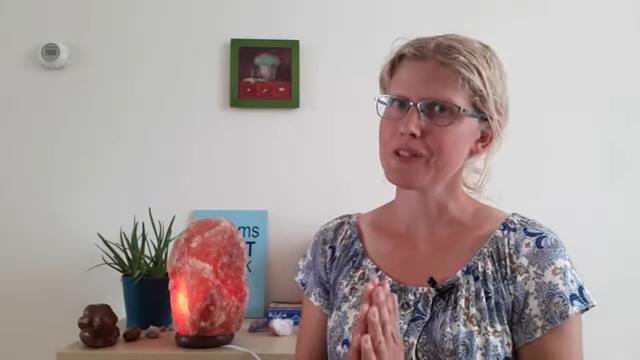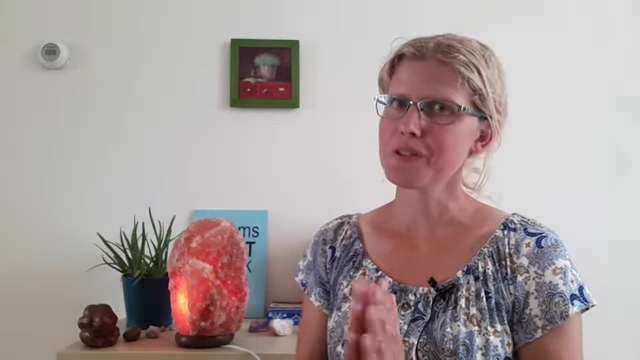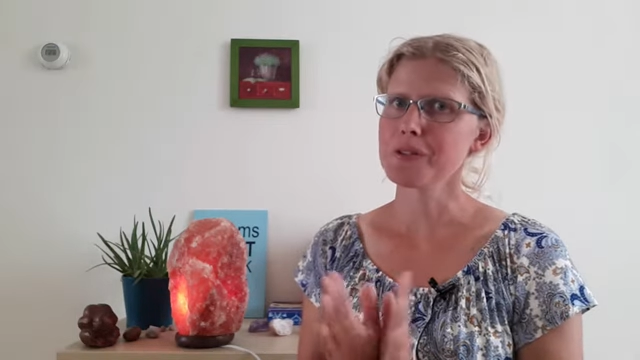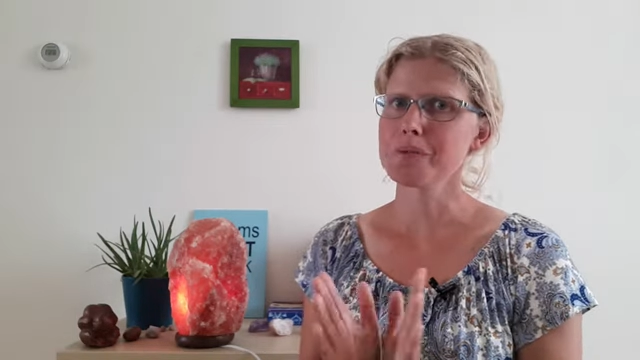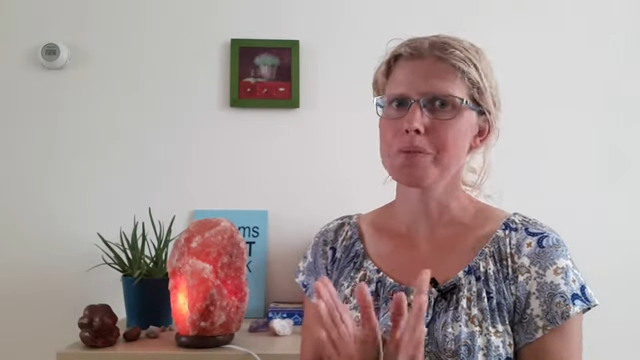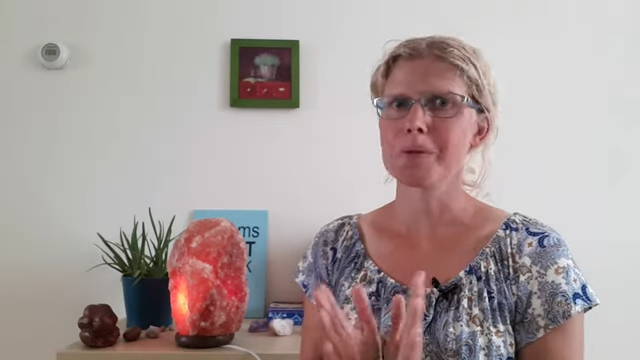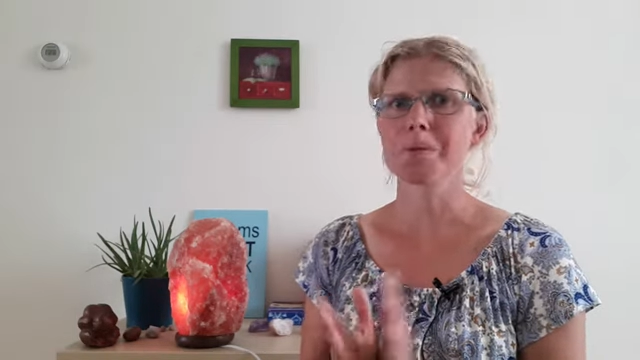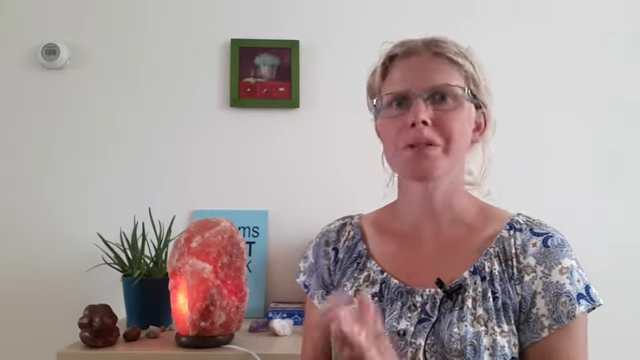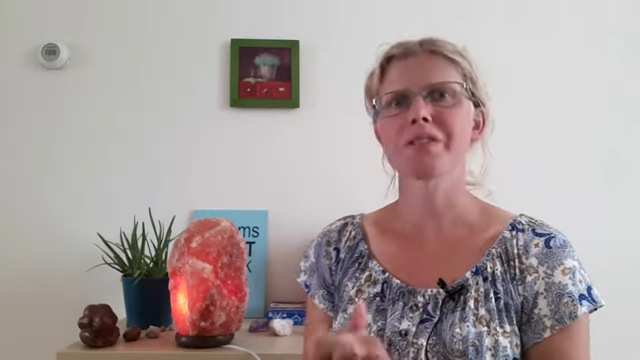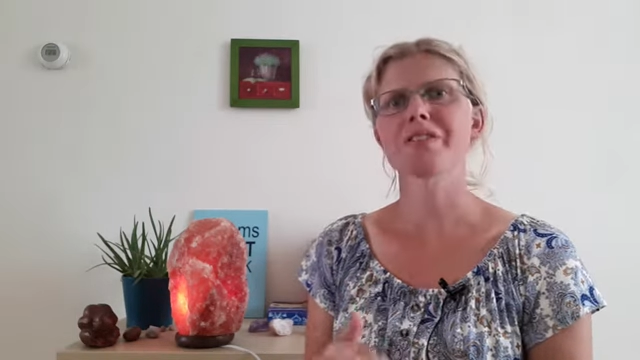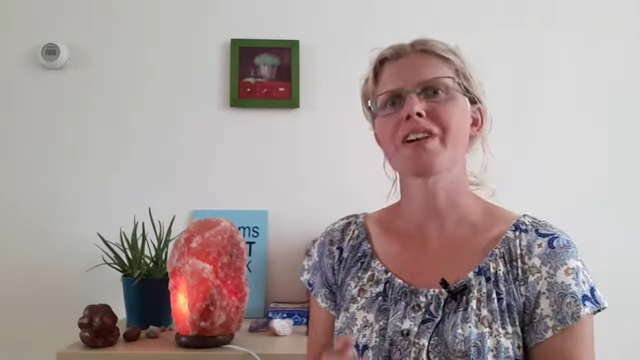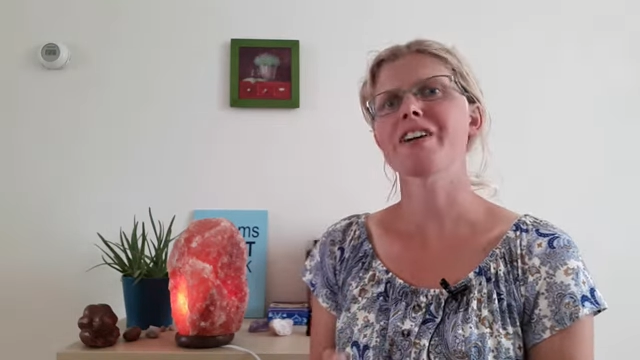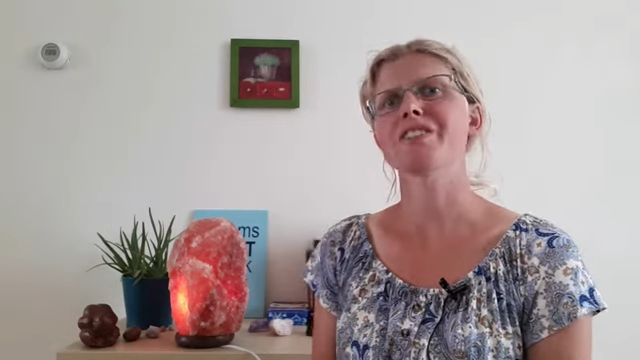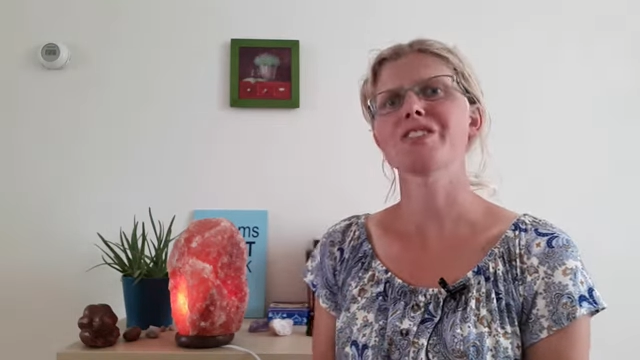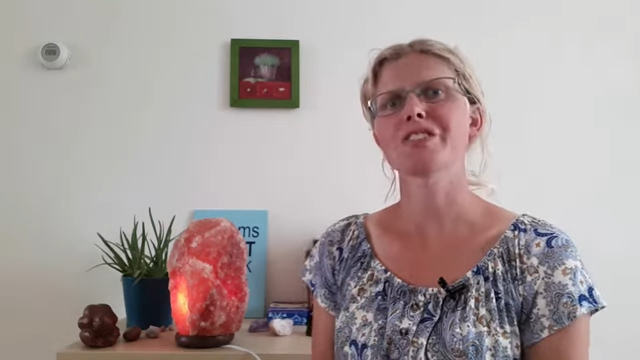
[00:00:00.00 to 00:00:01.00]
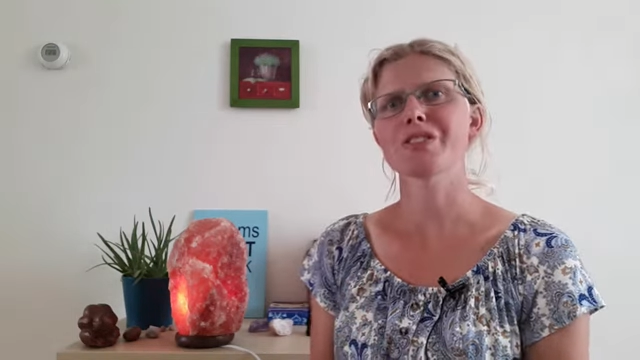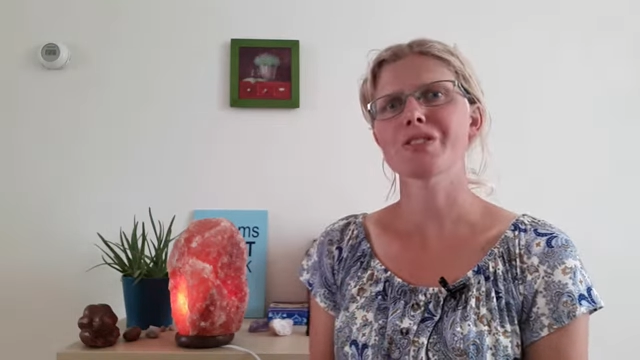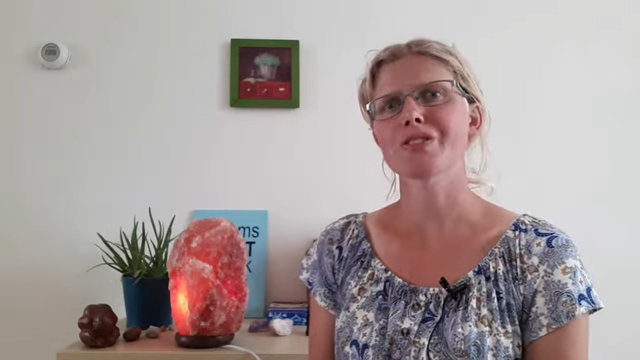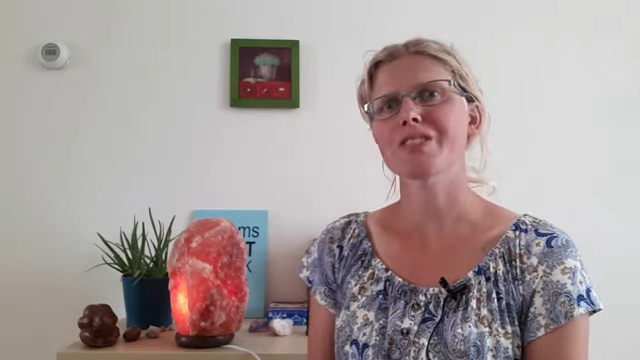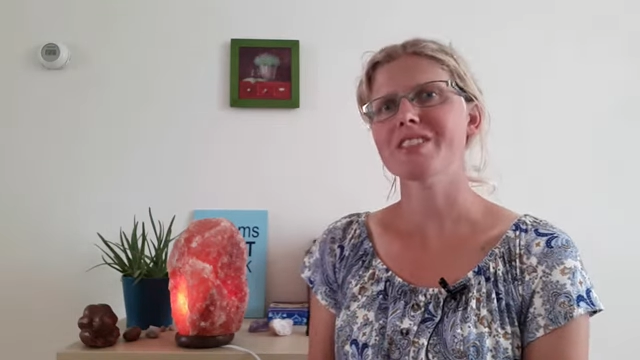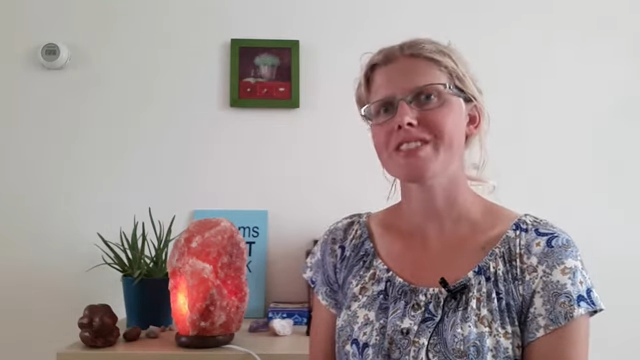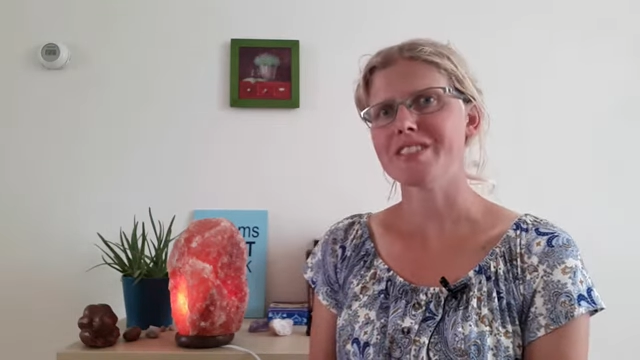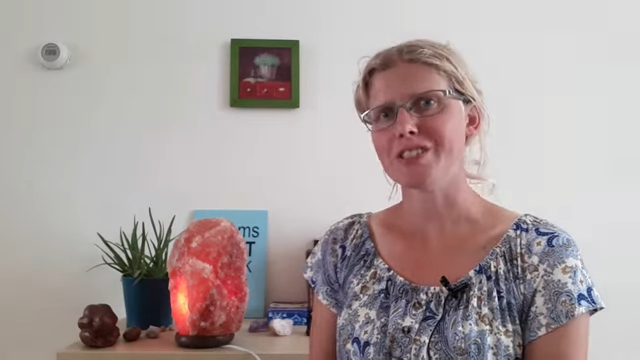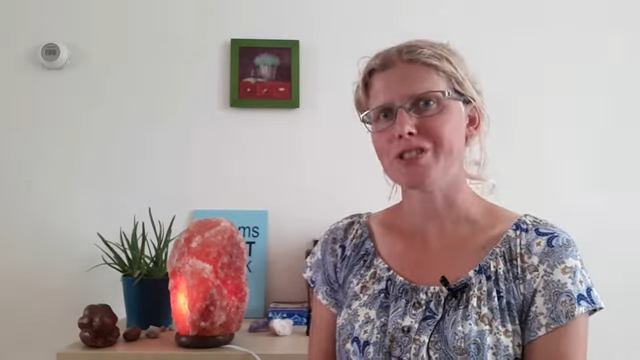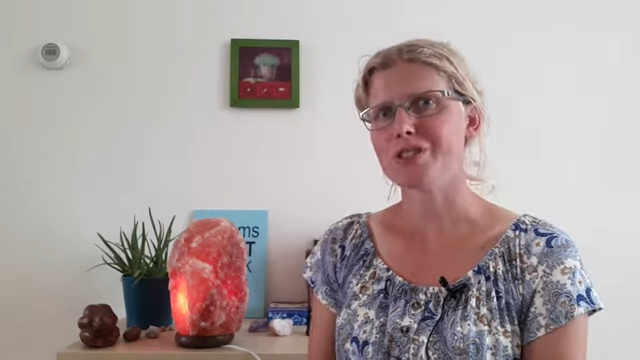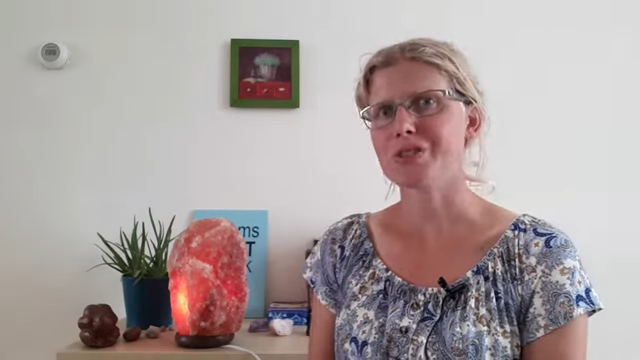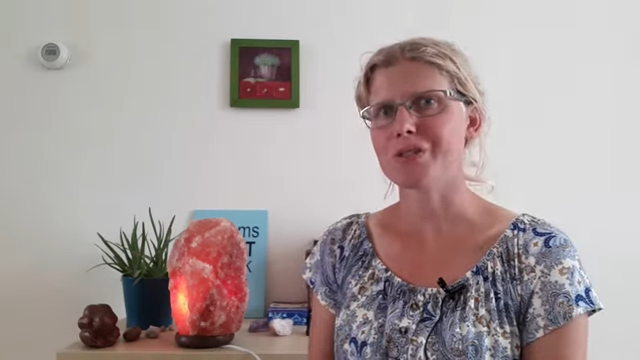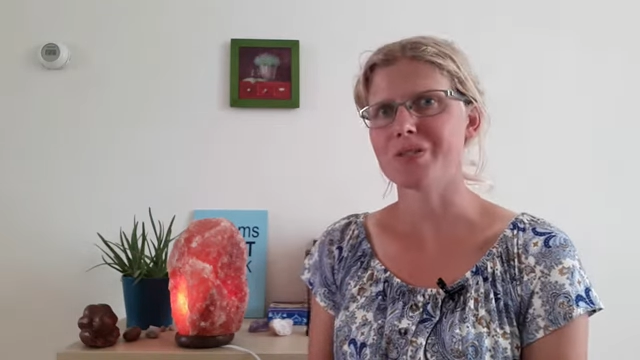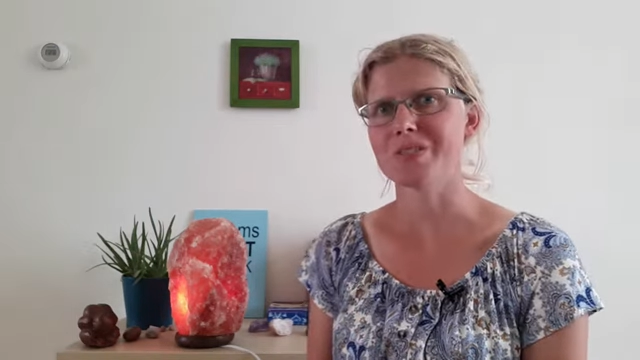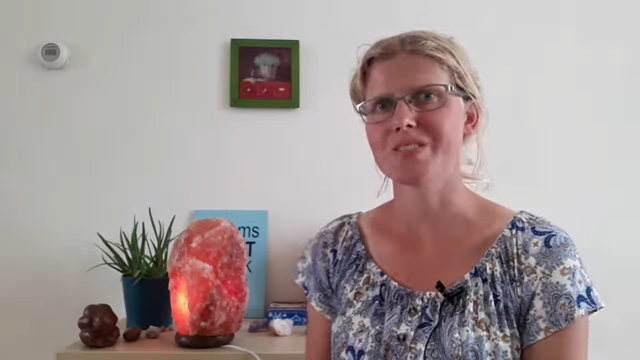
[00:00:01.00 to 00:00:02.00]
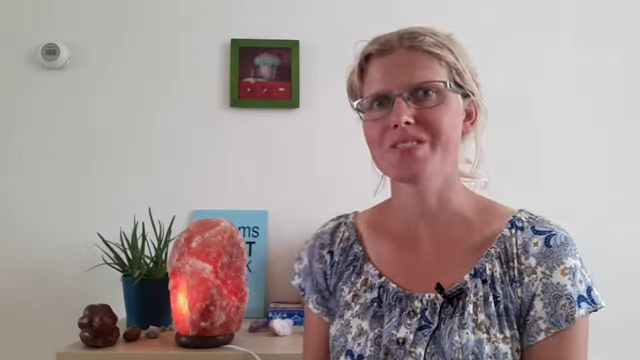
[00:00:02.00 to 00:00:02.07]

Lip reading: all the people around you, and see you soon.